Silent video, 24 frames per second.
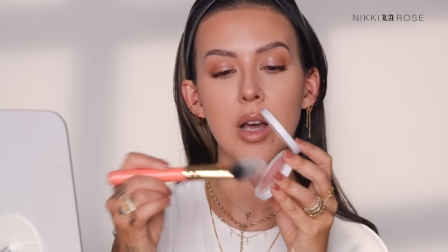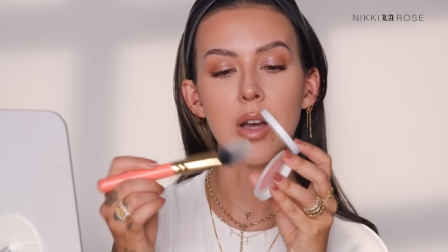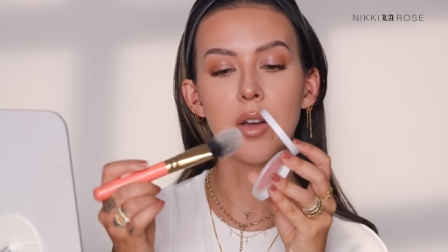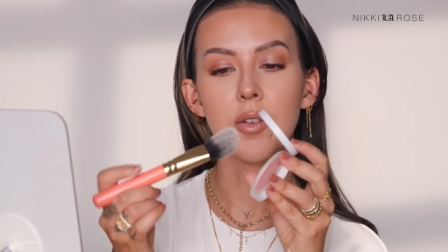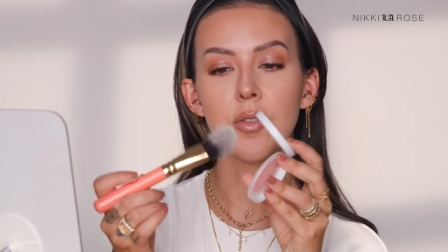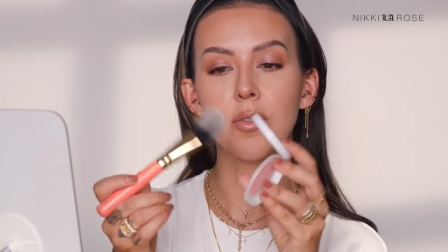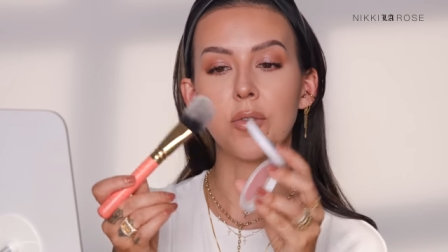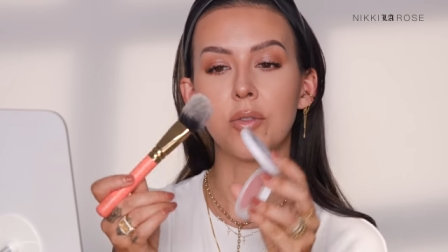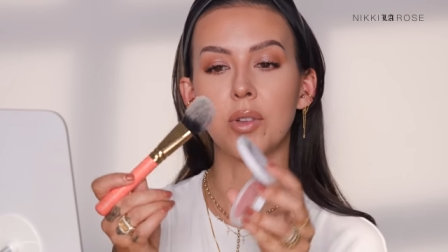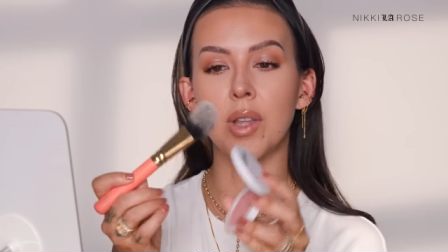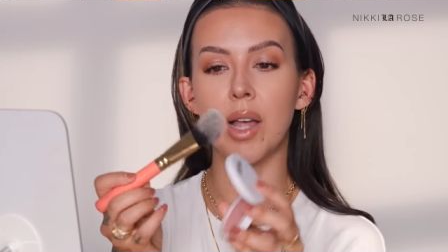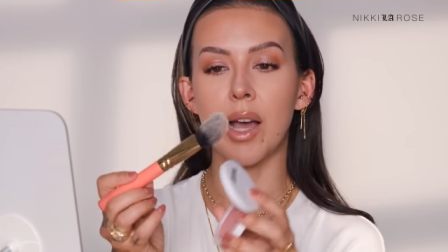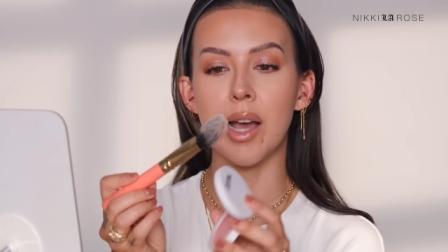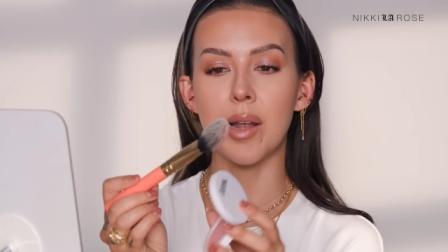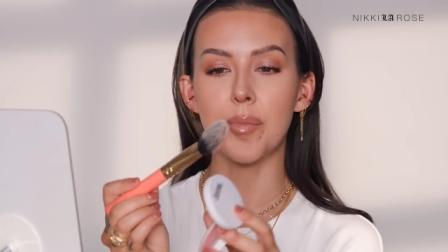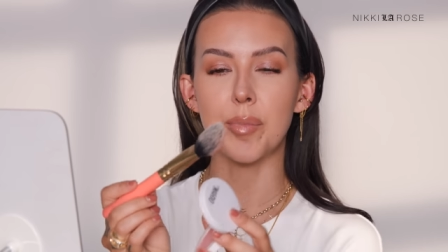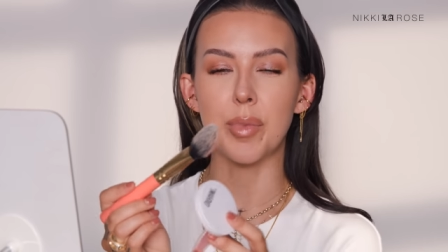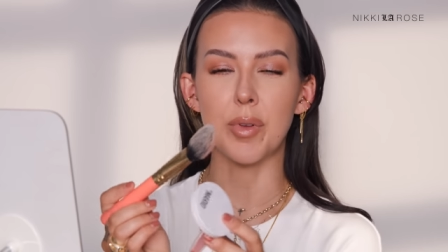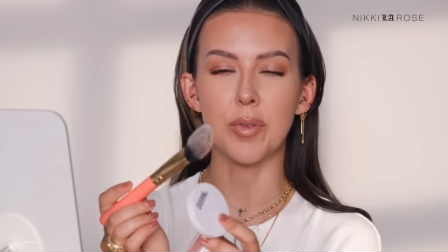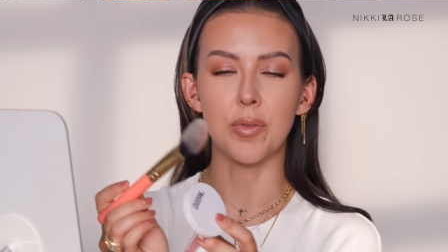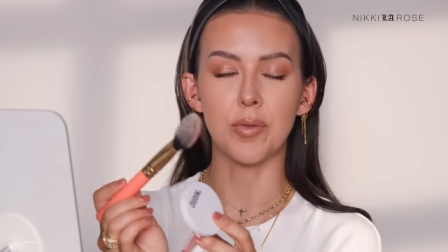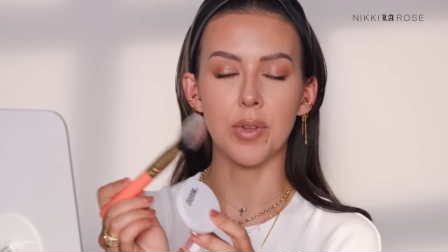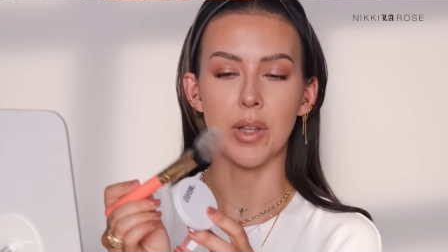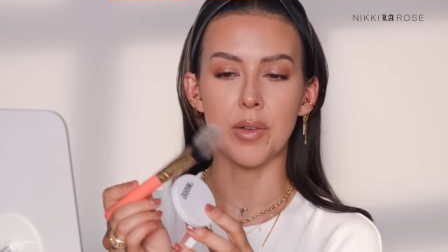a flat
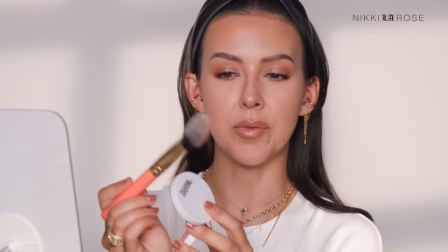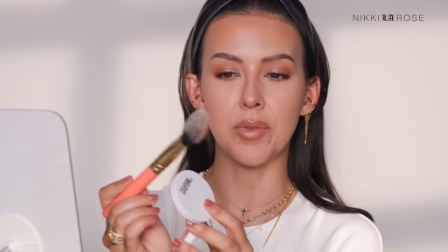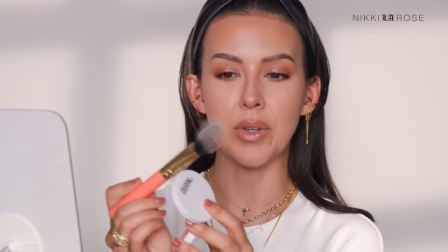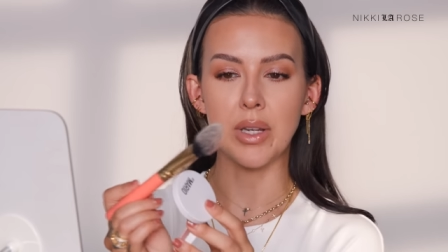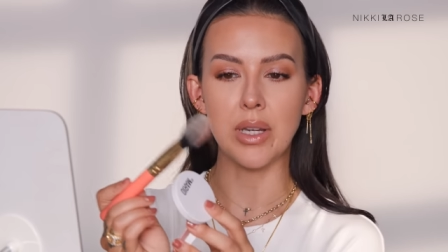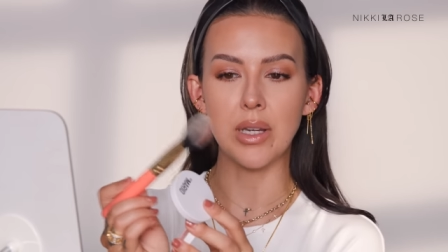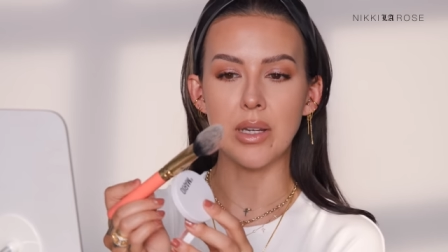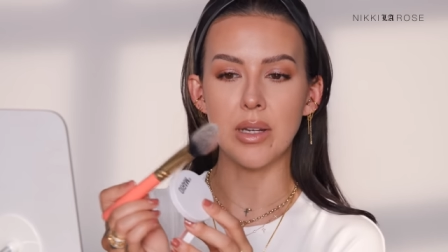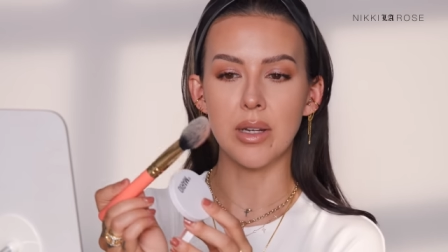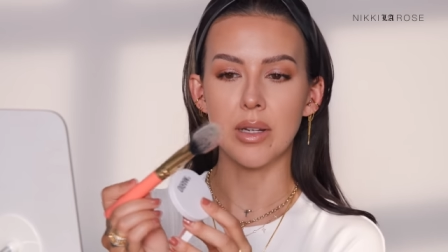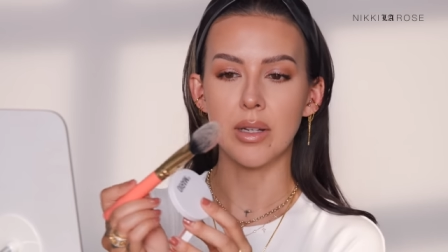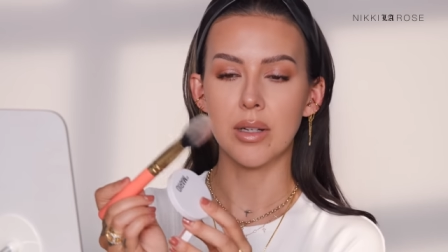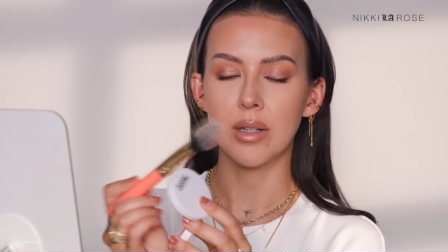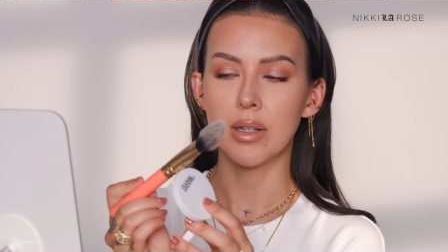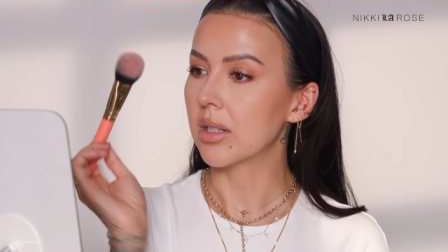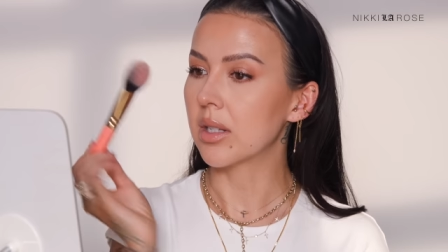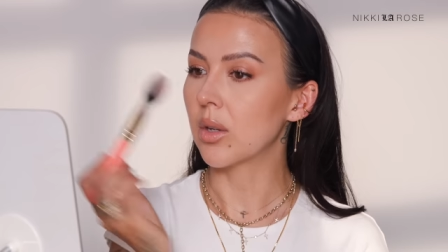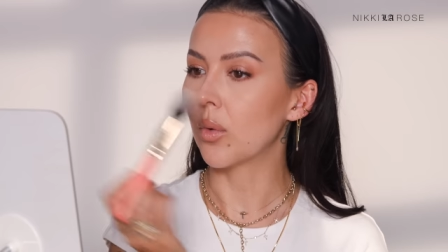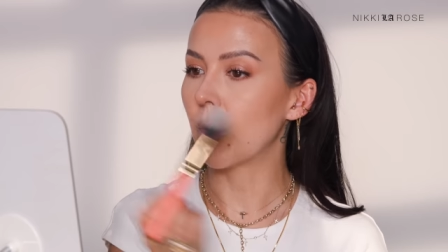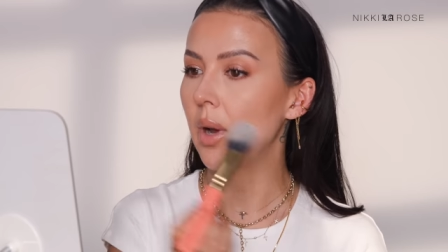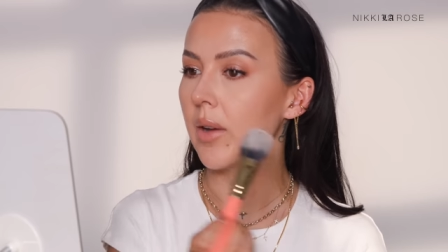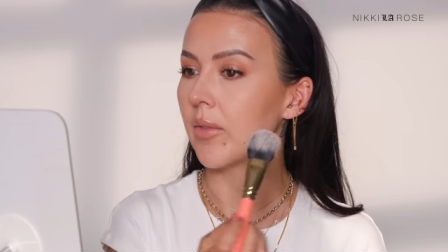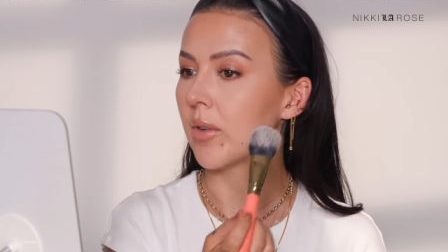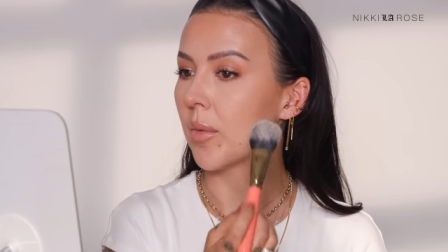but fluffy
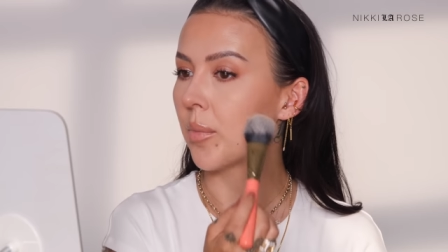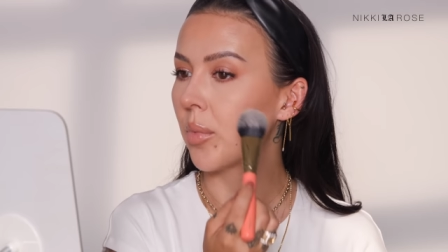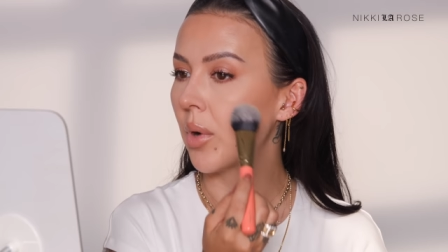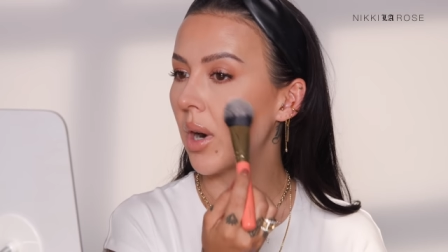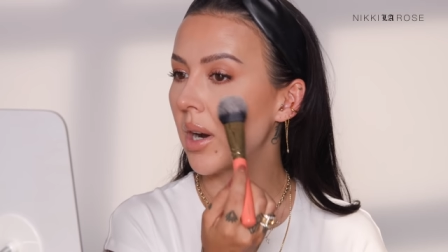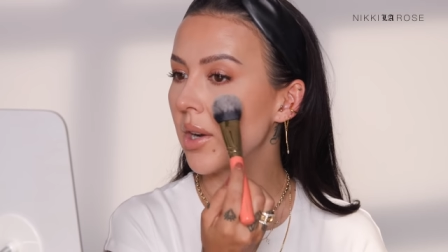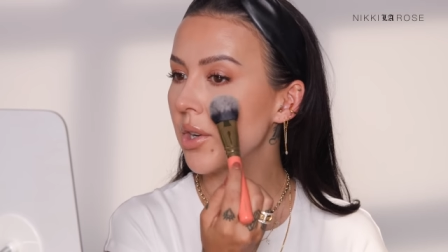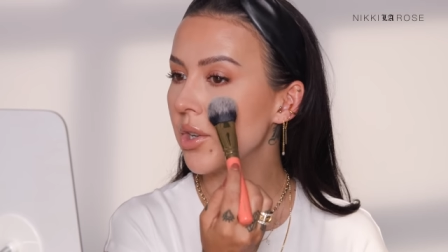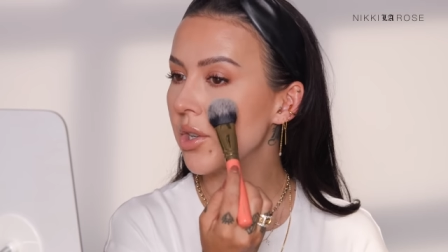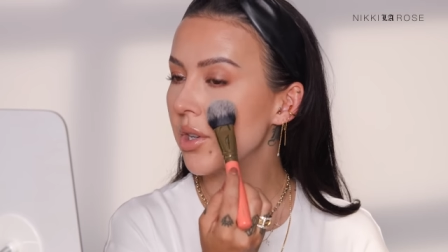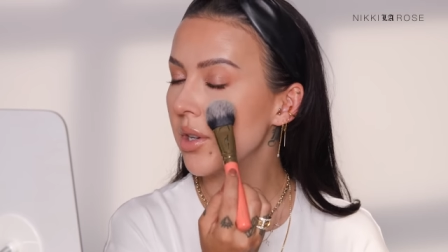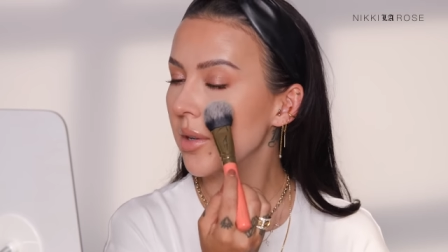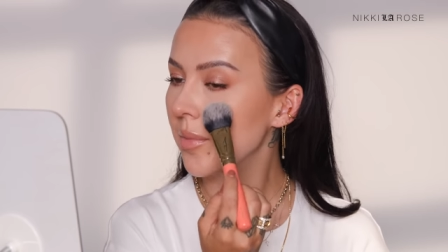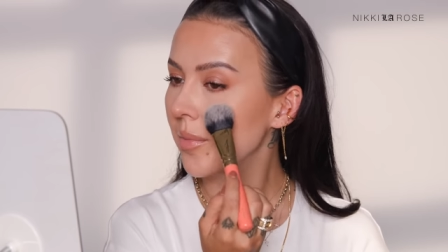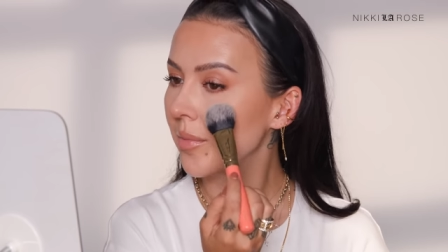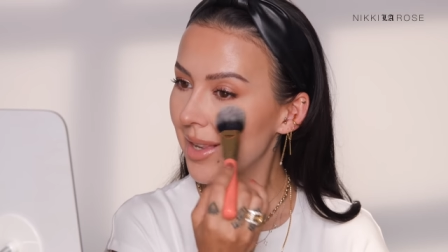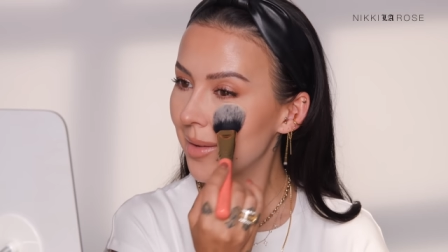Zoeva brush.